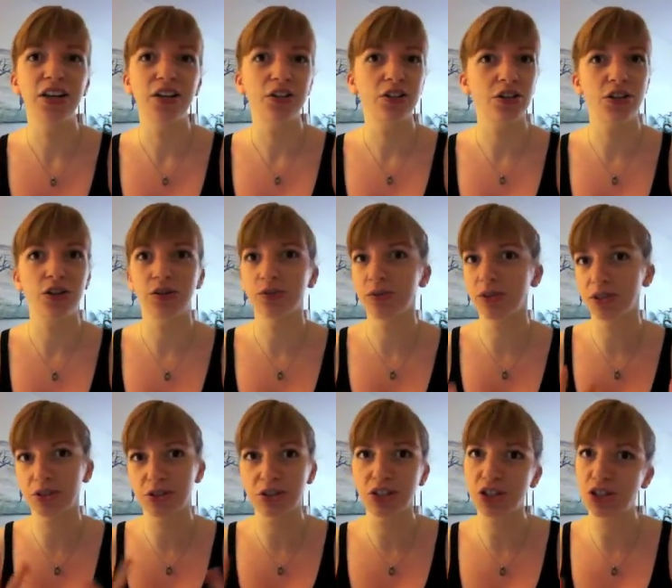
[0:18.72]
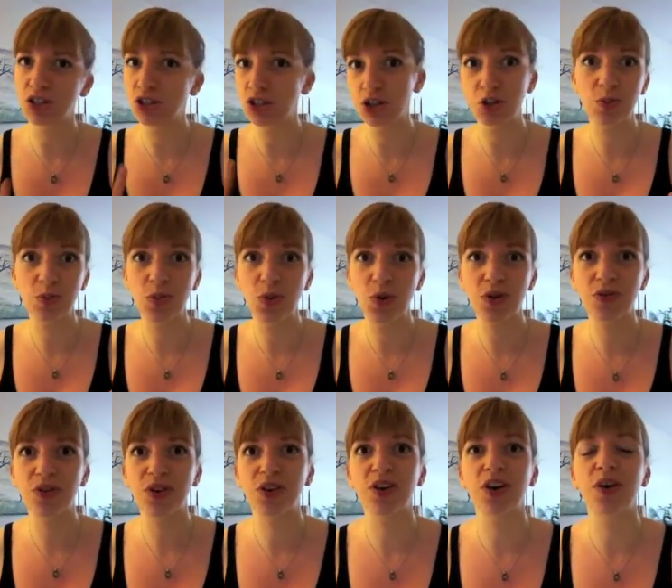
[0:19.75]
you know, there's this germ
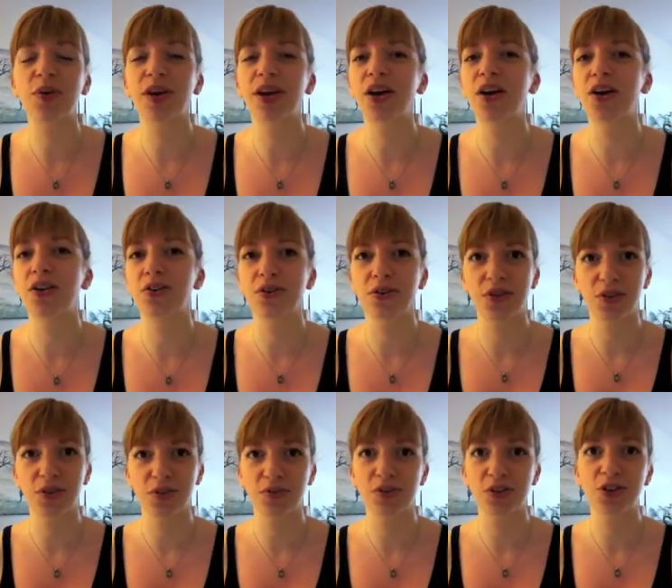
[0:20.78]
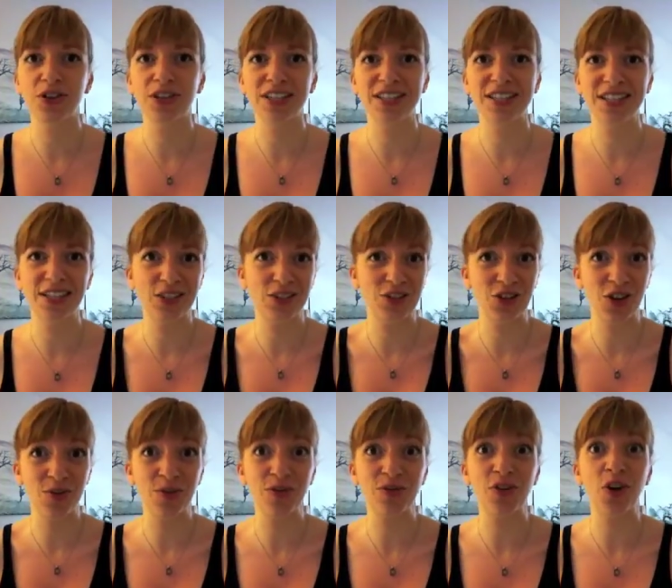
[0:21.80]
warfare going on or they're turned into these
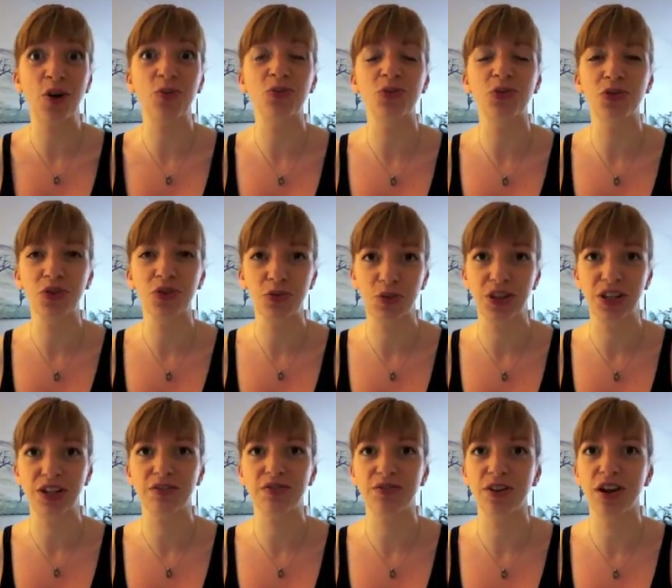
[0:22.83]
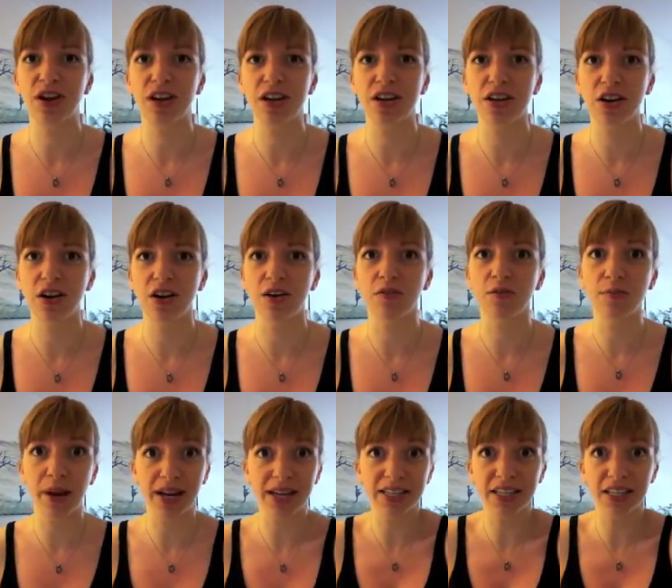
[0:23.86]
germophobes where they're really afraid of
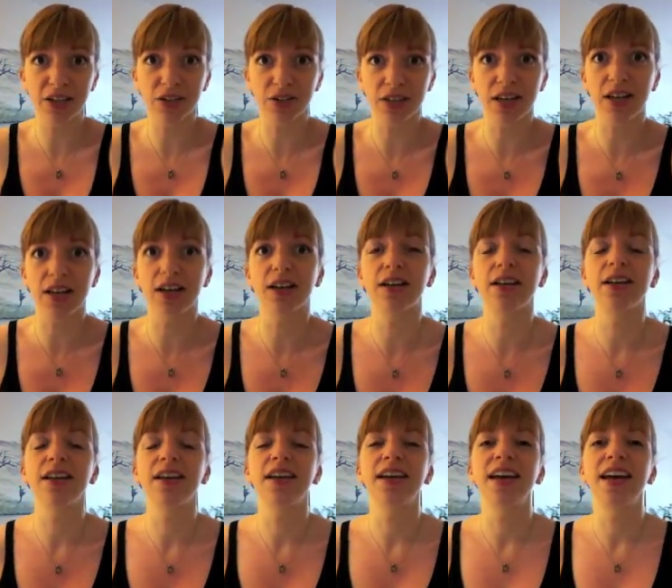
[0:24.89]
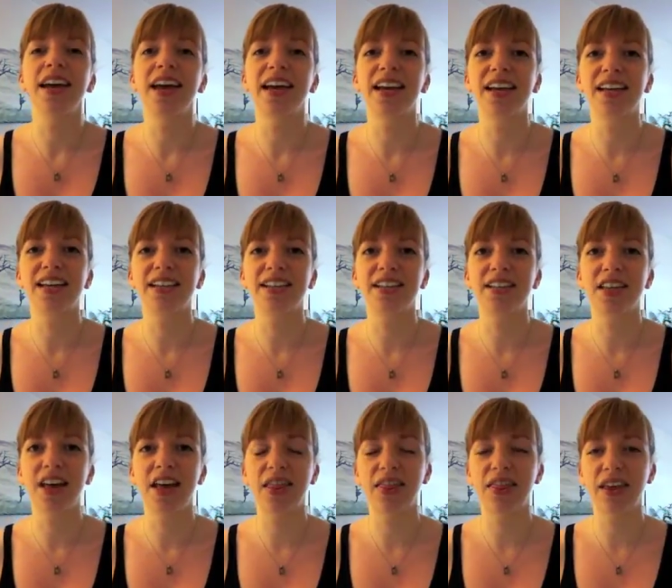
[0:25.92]
bacteria and
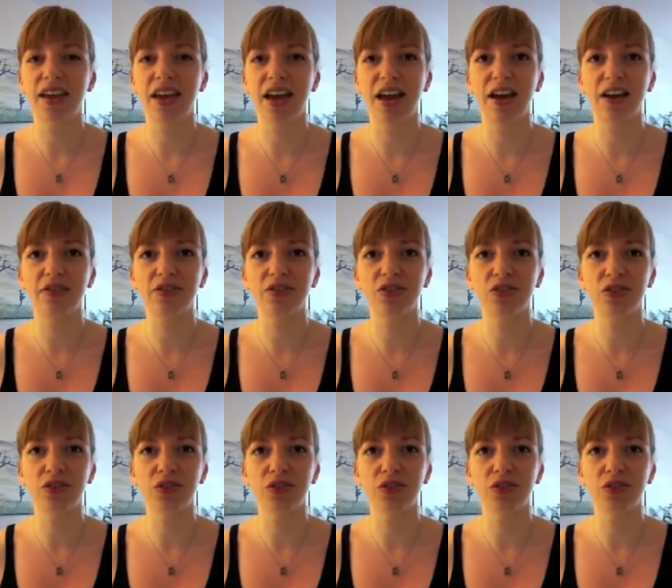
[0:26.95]
that they have to